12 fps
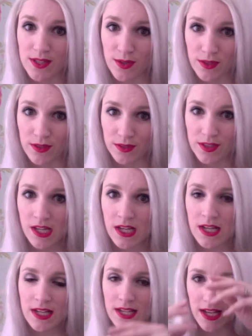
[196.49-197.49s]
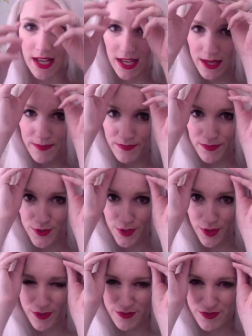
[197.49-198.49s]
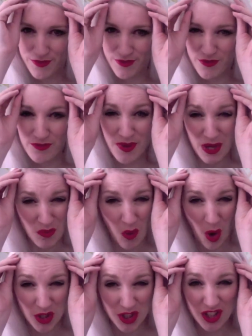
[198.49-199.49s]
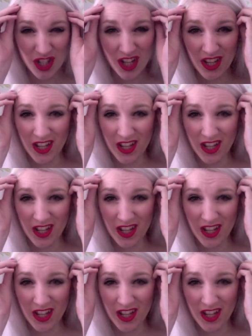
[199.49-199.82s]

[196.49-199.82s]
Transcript: old, sort of from being washed.